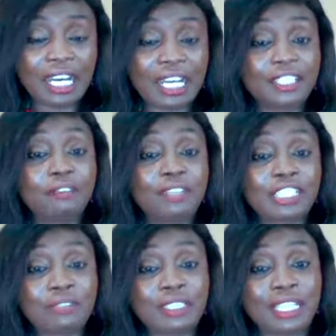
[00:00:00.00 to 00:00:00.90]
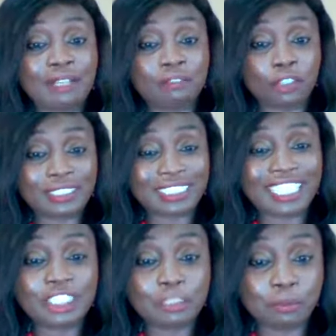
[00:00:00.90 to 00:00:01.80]
and areas where they have got
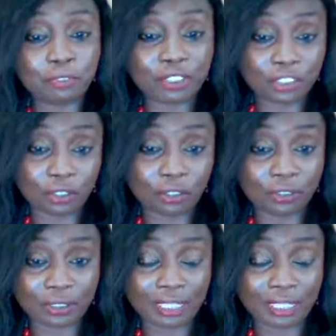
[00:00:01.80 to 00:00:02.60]
tangible results